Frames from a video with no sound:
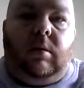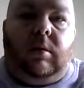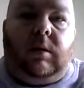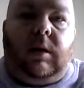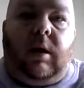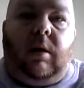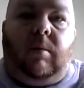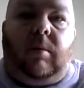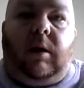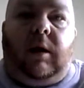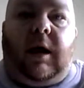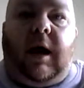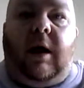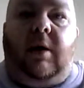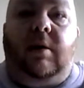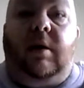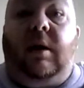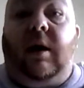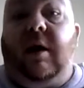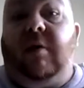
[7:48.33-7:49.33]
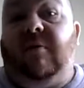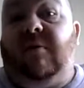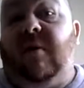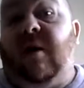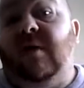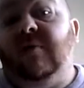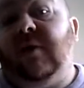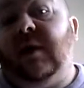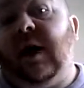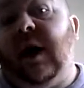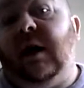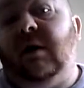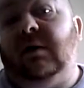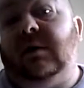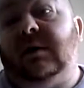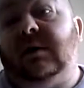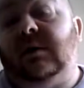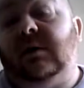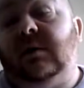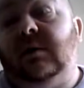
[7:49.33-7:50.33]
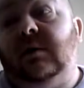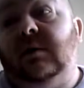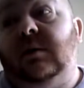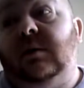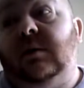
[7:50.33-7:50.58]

set up an account. you allowed five accounts